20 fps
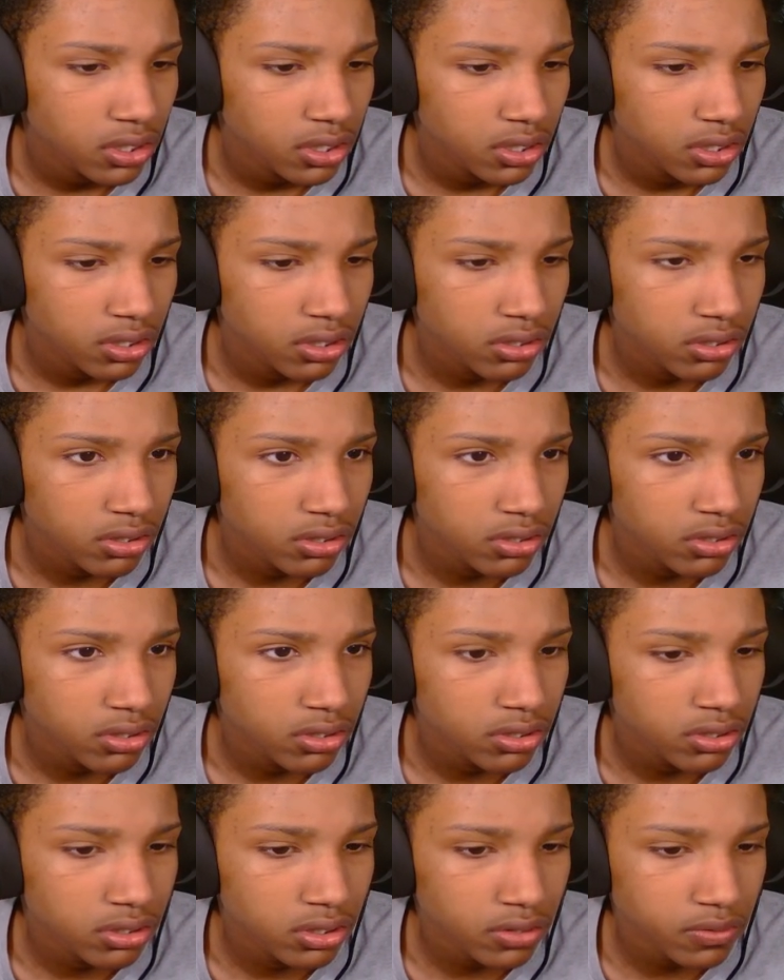
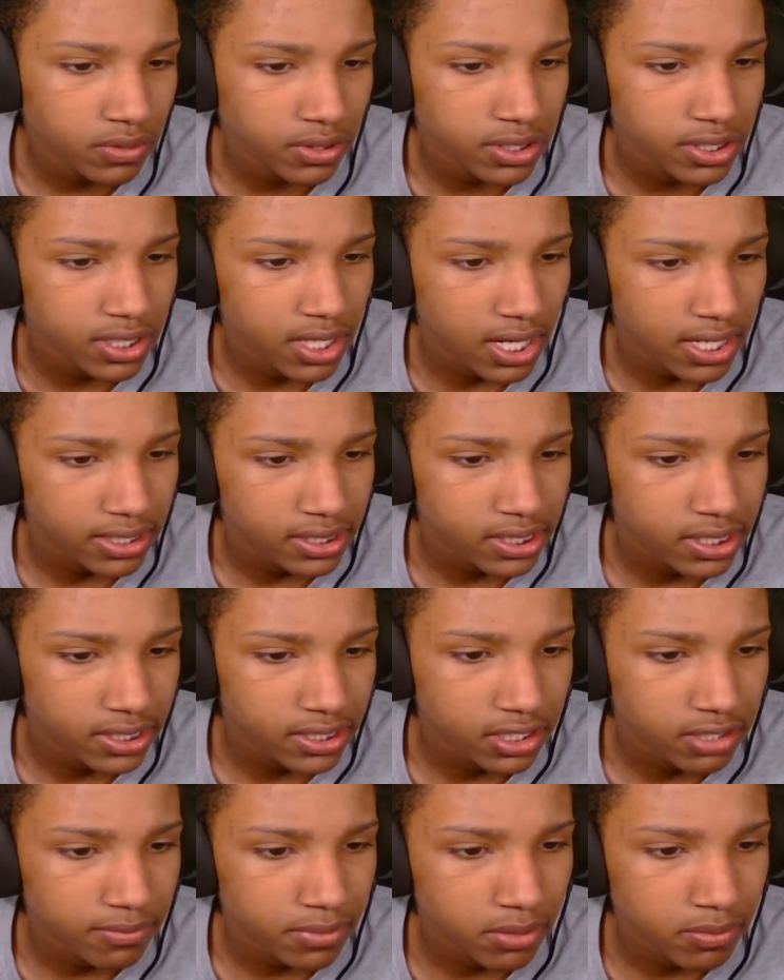Look what this guy
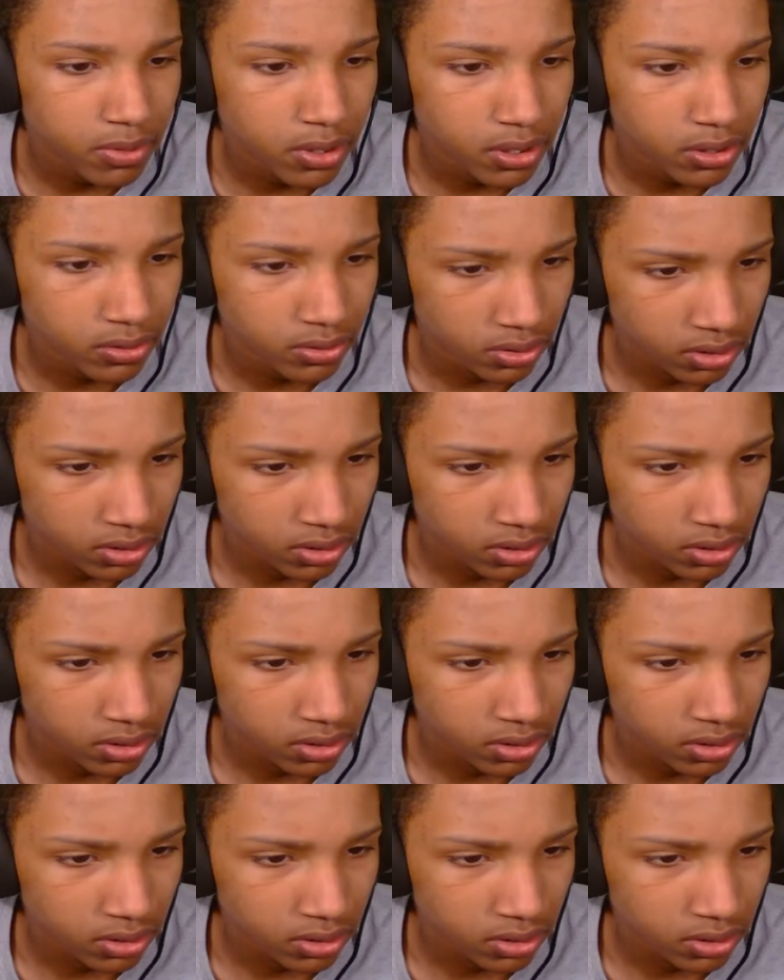texted me, bro.